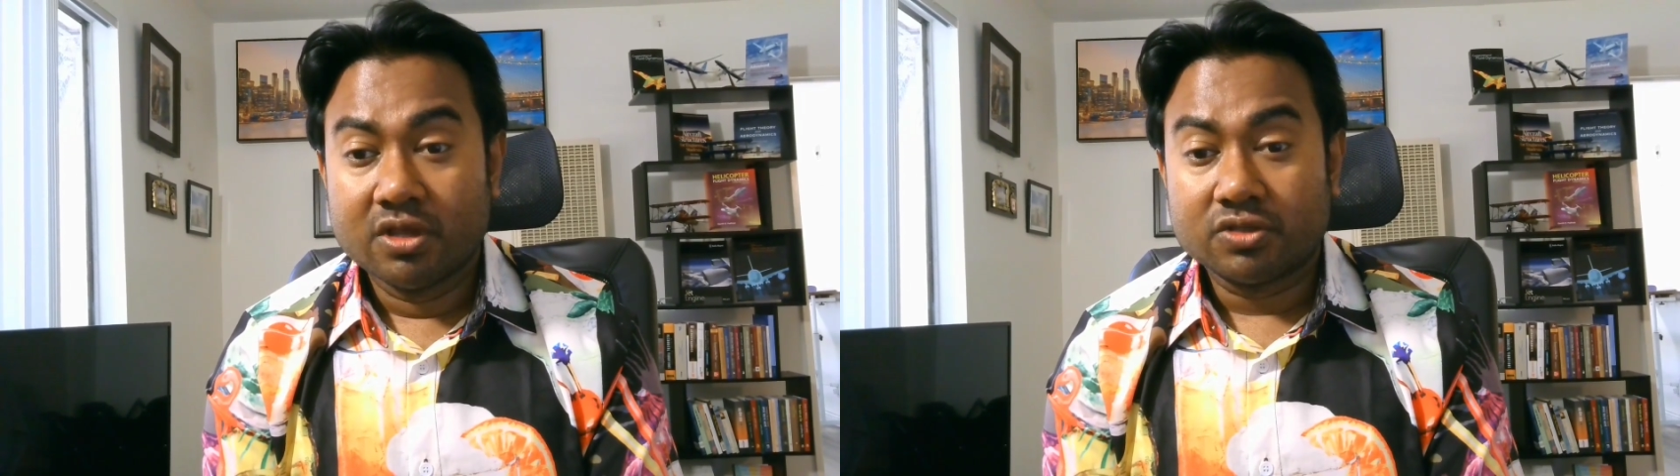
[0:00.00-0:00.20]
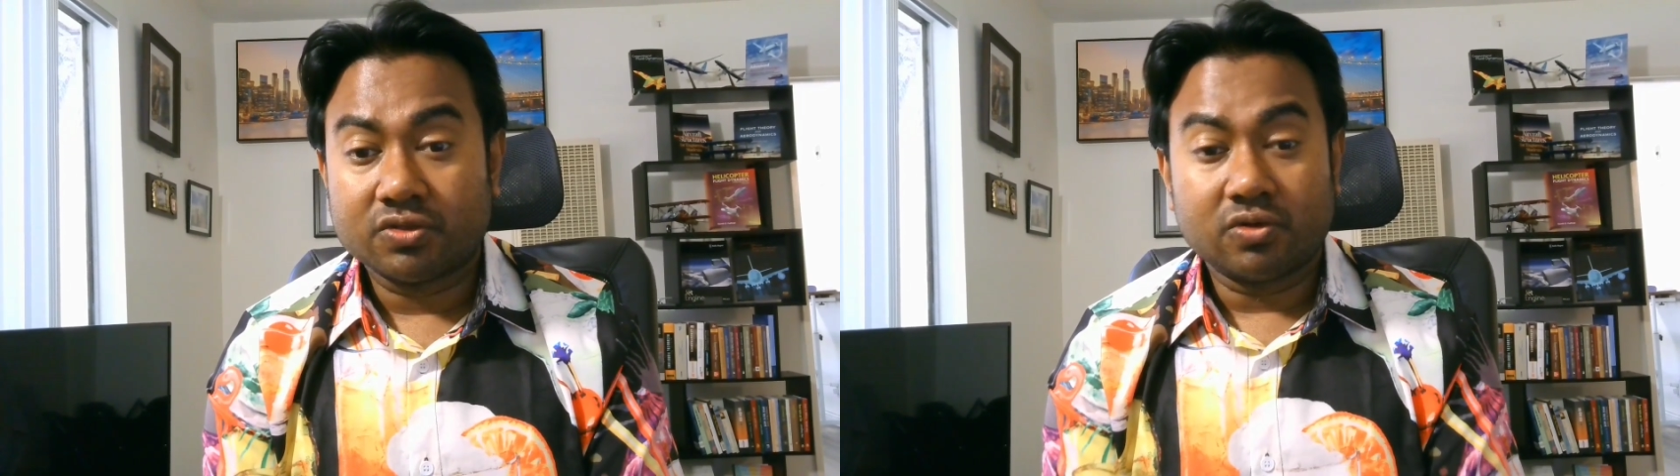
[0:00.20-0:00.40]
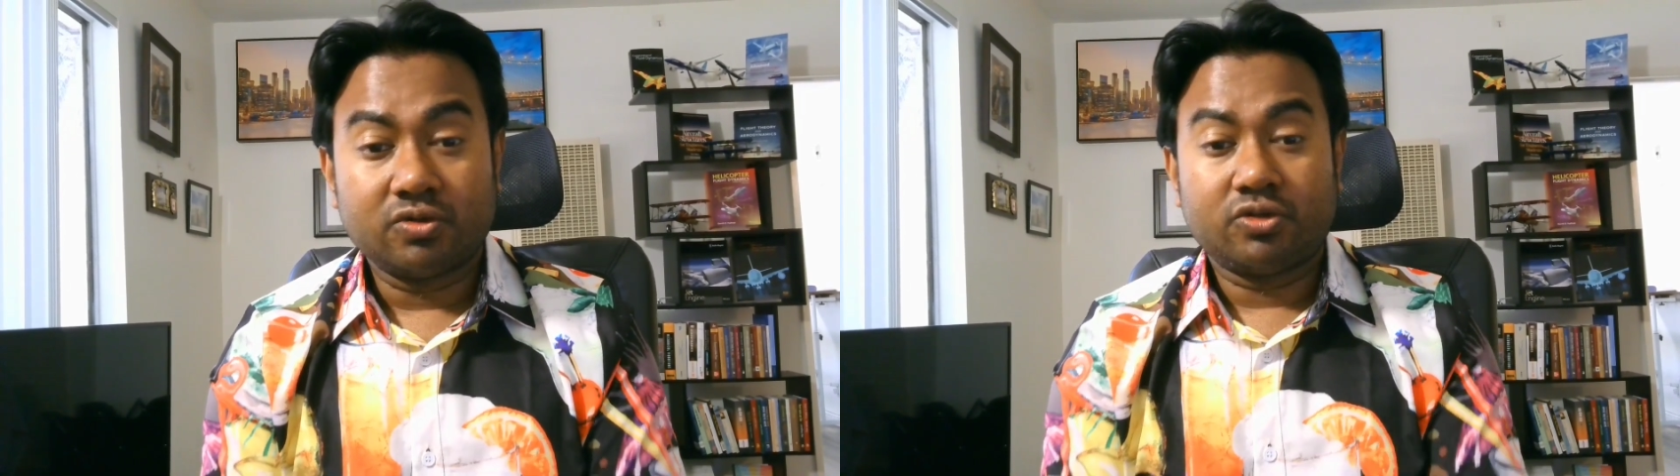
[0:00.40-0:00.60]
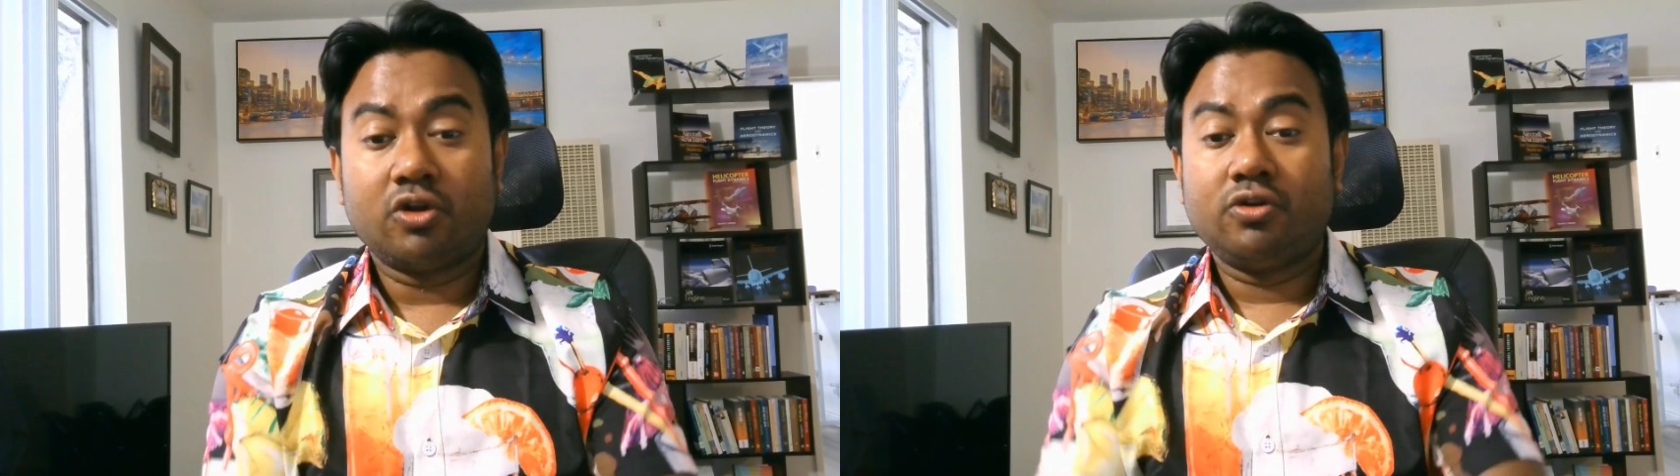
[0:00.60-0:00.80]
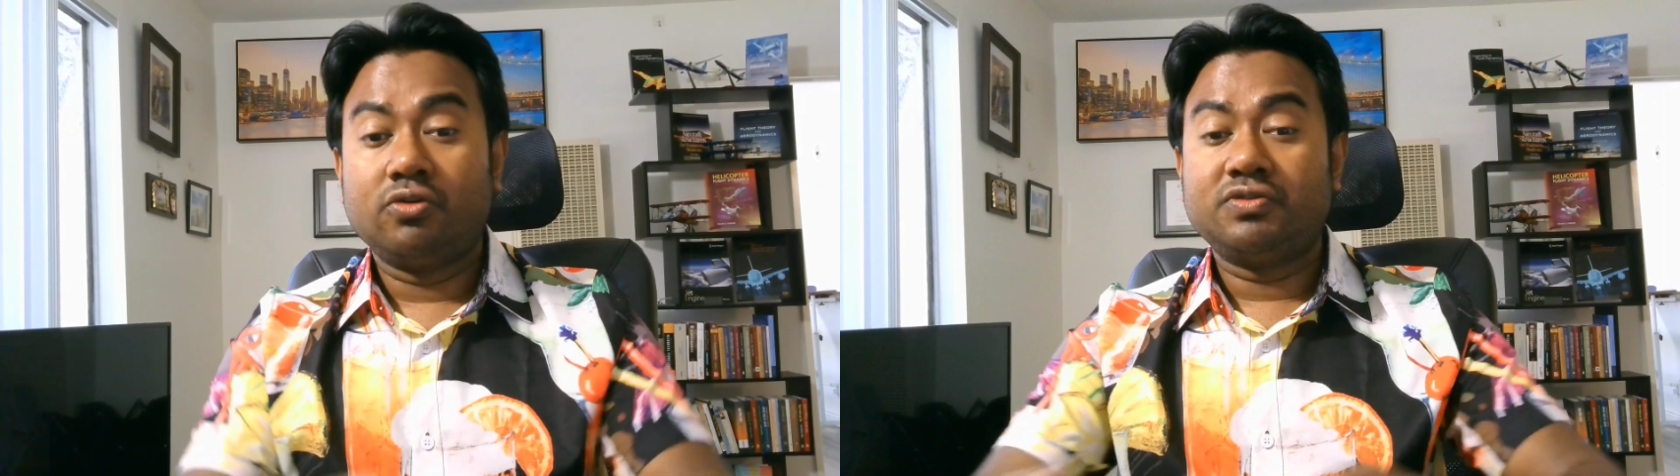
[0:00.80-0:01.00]
so
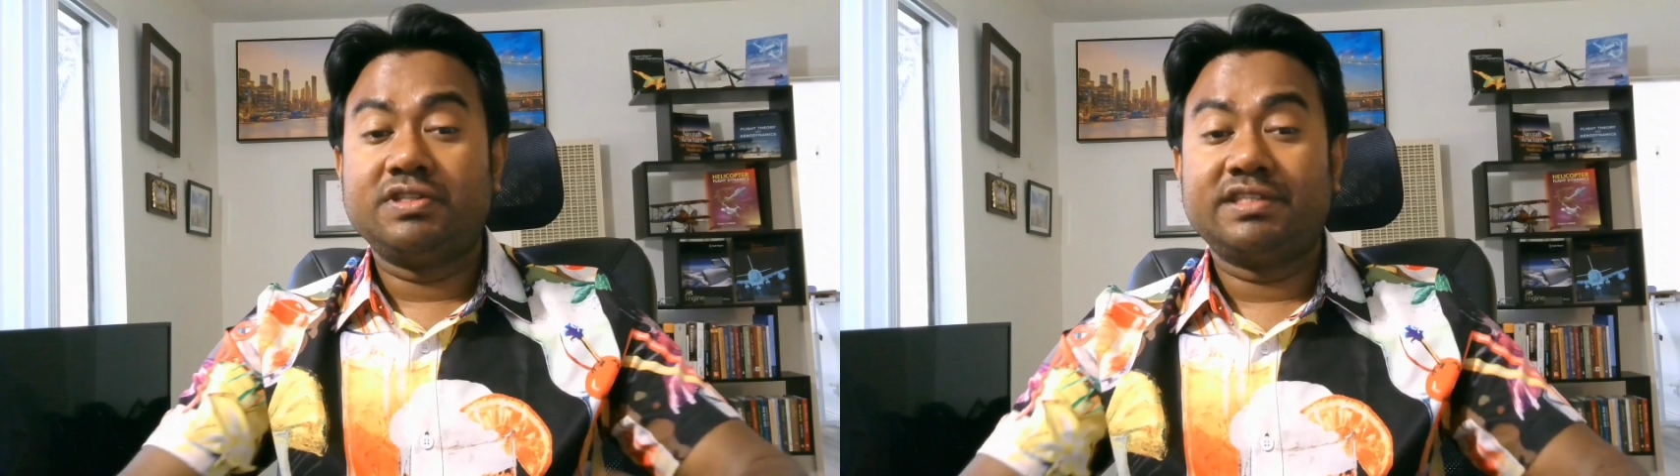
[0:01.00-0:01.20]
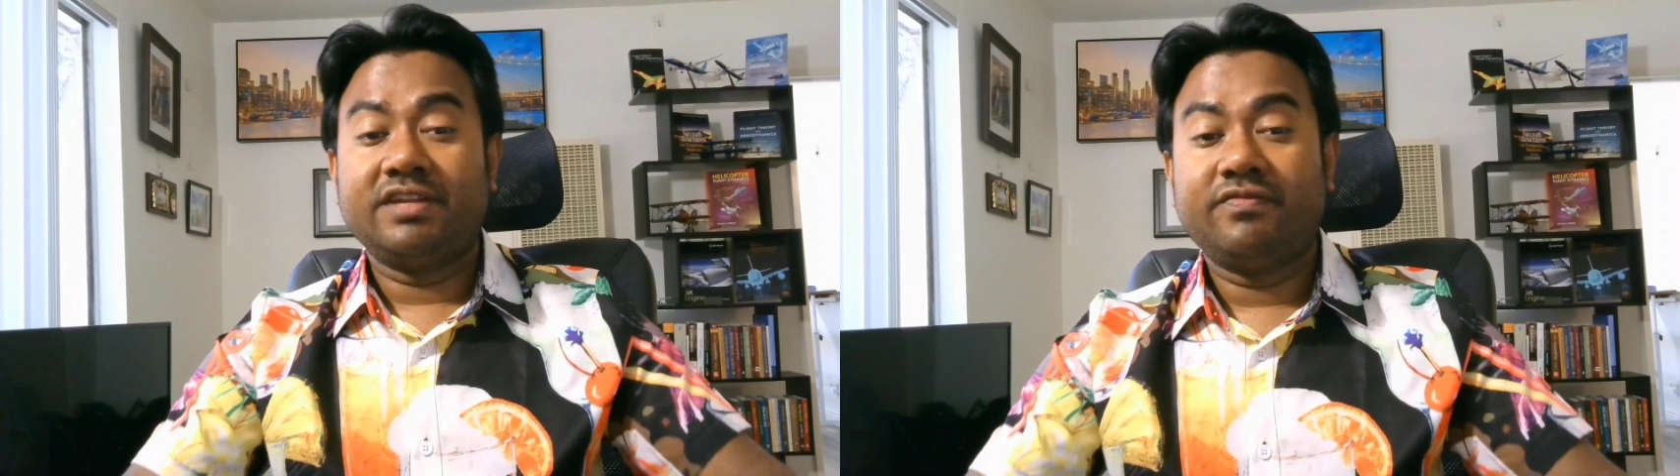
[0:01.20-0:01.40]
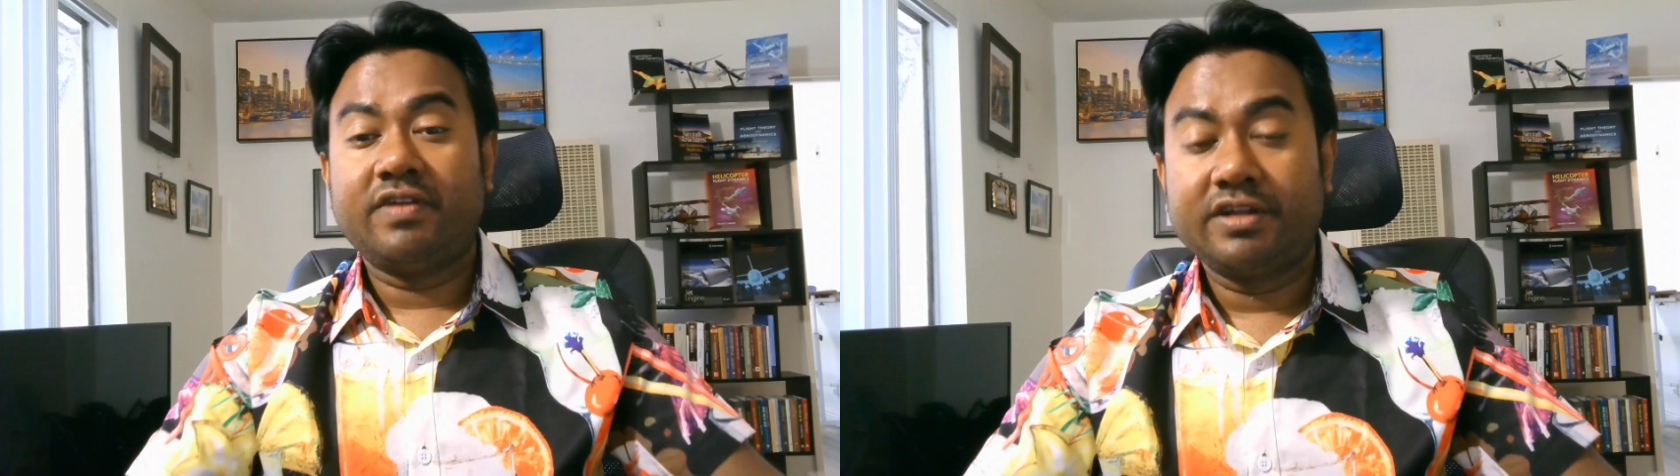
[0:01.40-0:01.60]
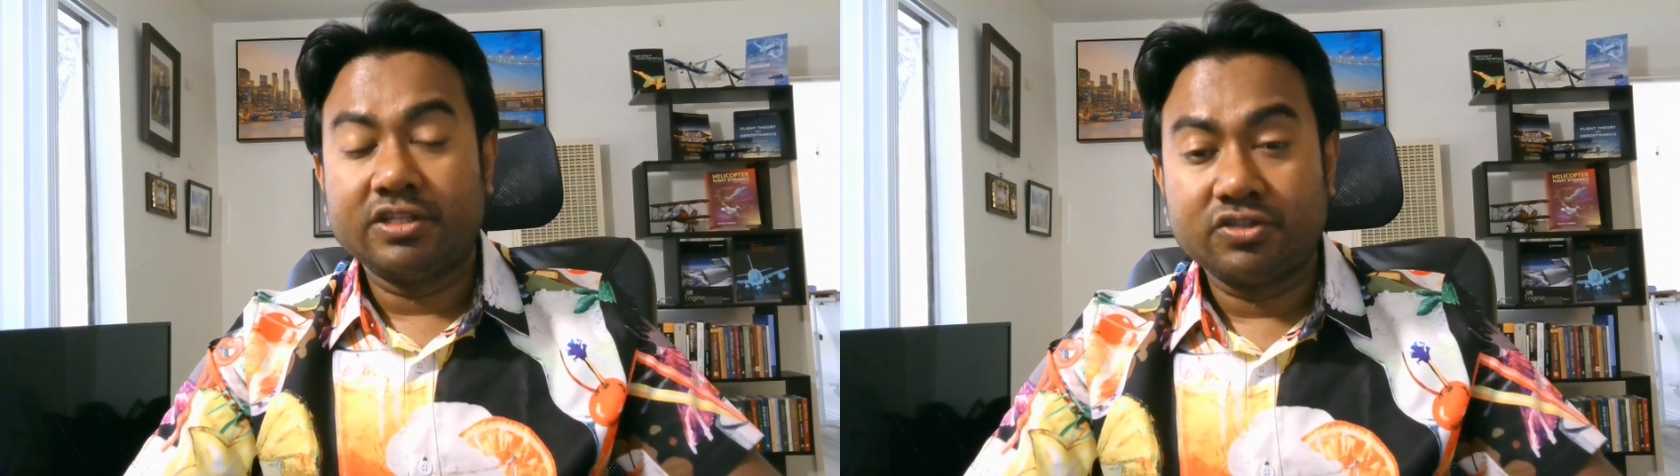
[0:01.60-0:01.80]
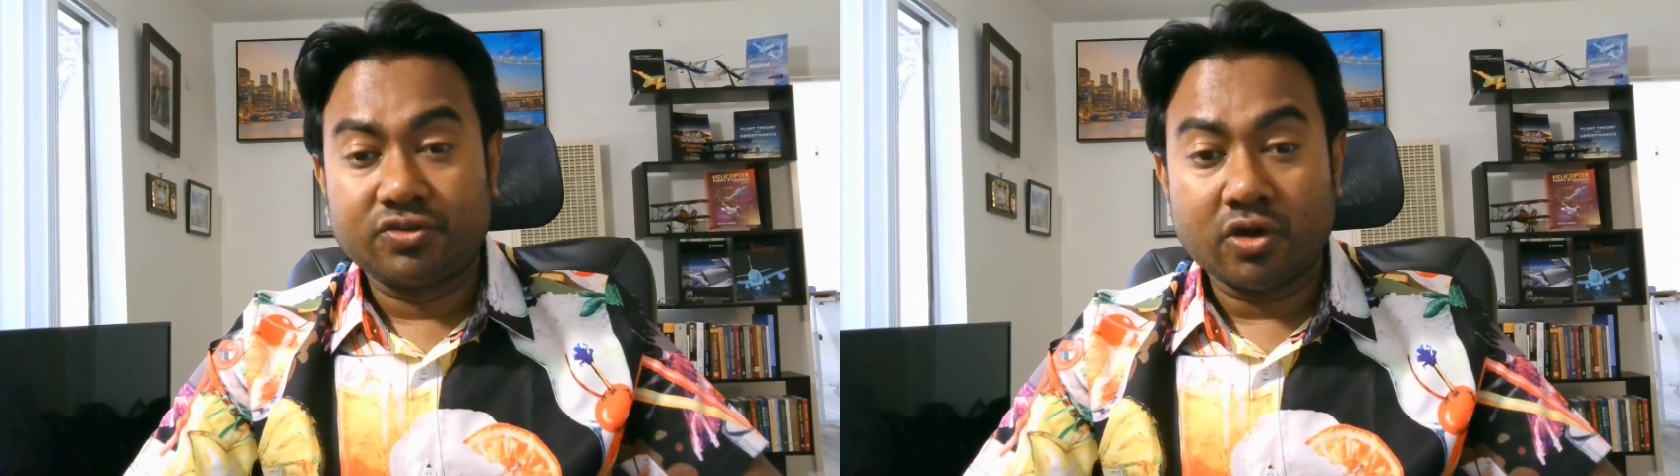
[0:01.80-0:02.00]
don't lose this
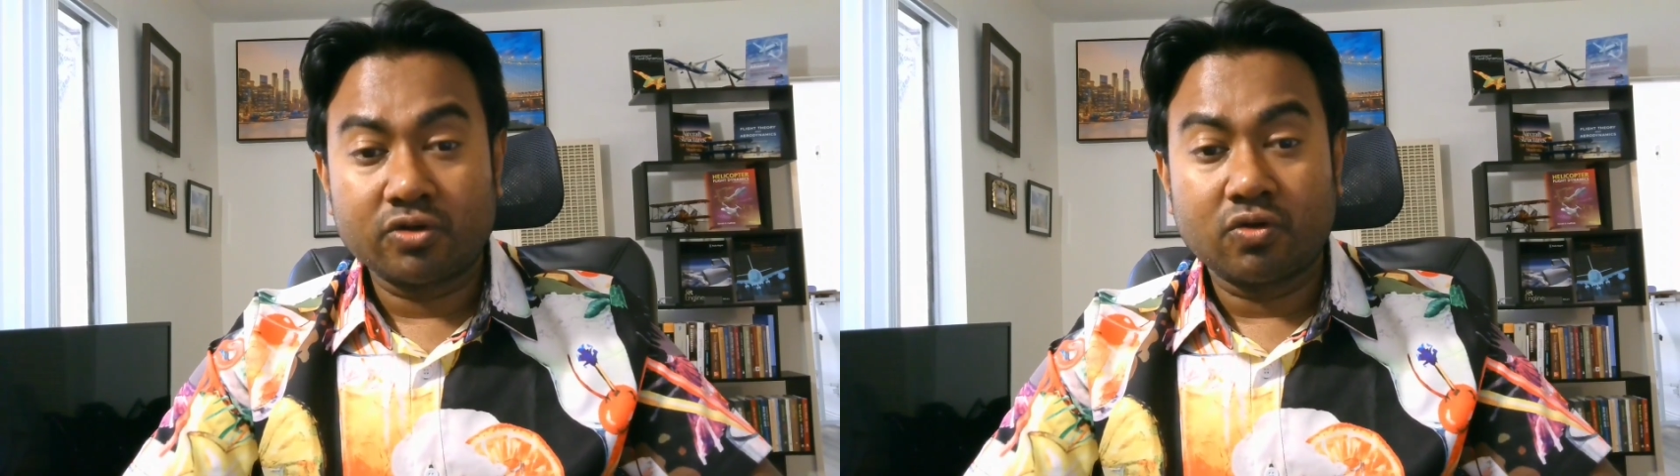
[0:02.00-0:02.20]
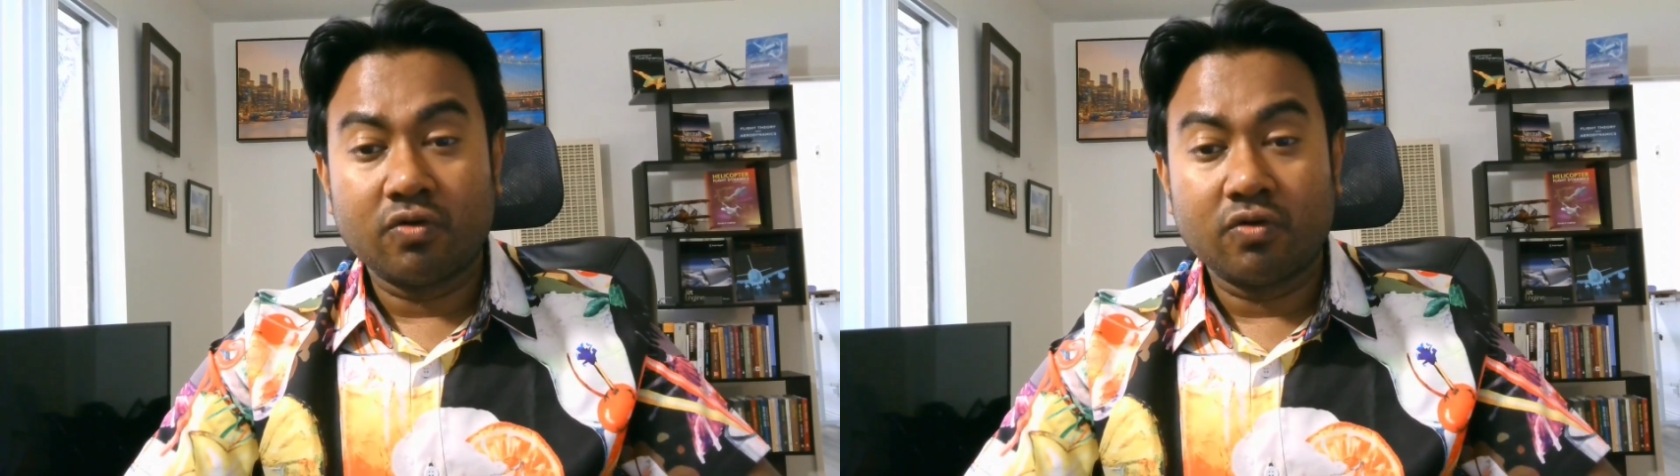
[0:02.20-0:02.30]
advantage don't